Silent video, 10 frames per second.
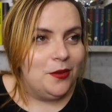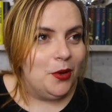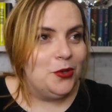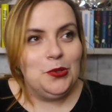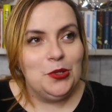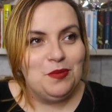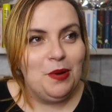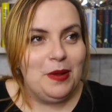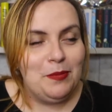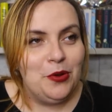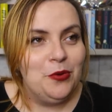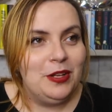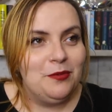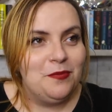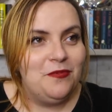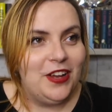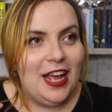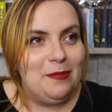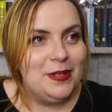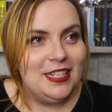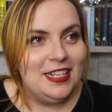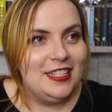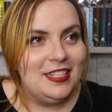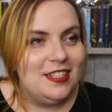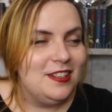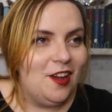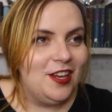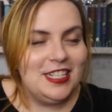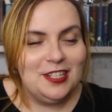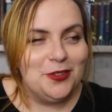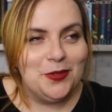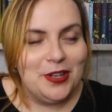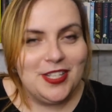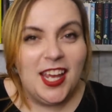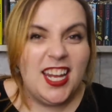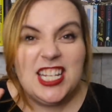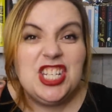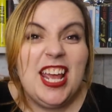model that was probably built for capitalist ideals where it's like,